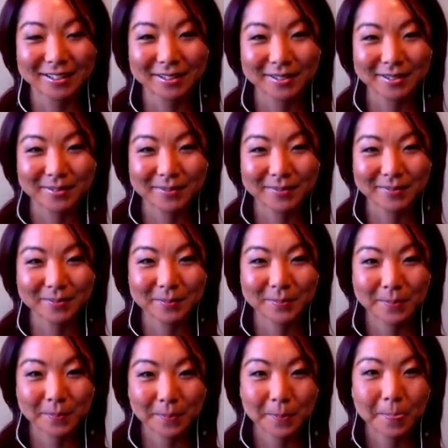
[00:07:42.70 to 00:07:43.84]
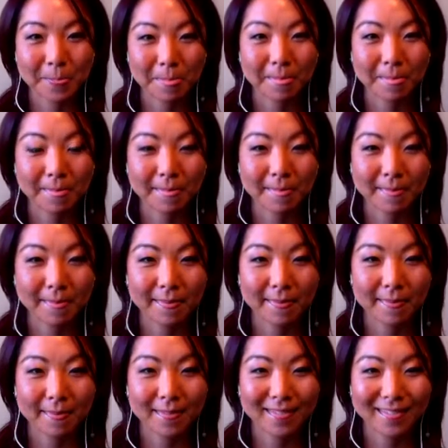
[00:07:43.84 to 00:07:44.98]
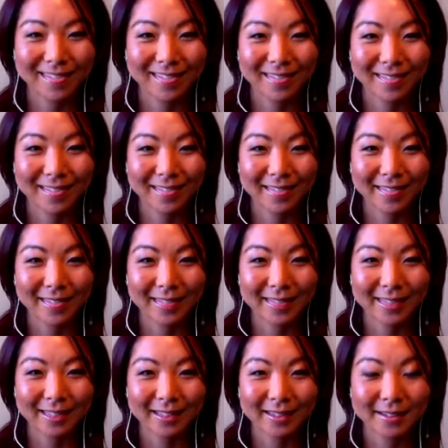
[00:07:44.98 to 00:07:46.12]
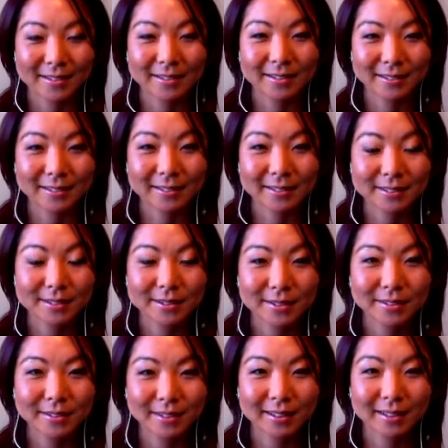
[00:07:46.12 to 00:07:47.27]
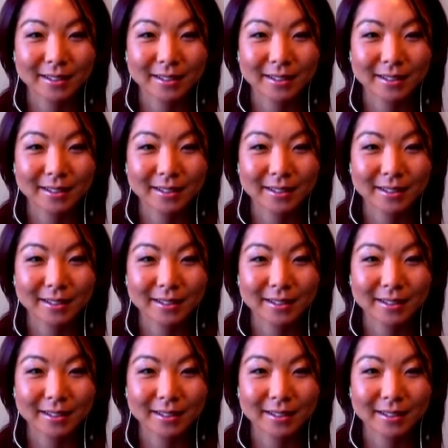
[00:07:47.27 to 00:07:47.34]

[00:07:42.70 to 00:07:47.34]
(silent)